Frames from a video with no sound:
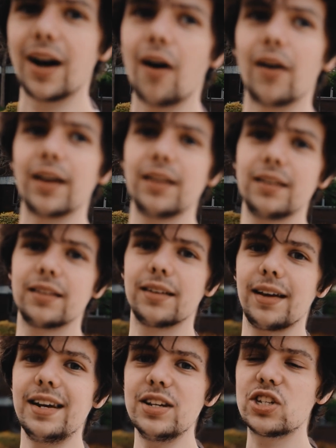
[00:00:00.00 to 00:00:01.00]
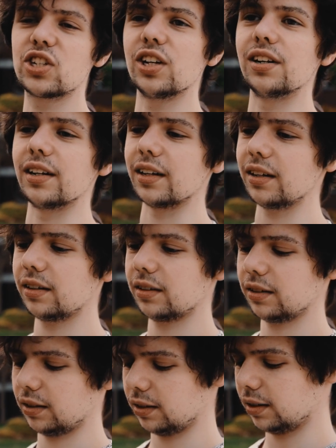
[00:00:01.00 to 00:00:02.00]
die instantly.
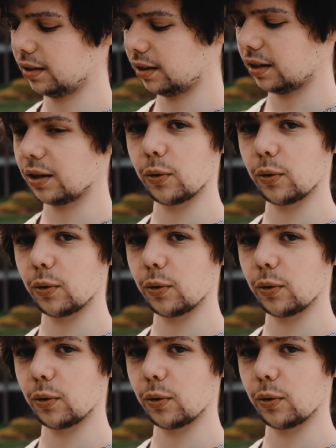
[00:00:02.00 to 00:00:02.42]
You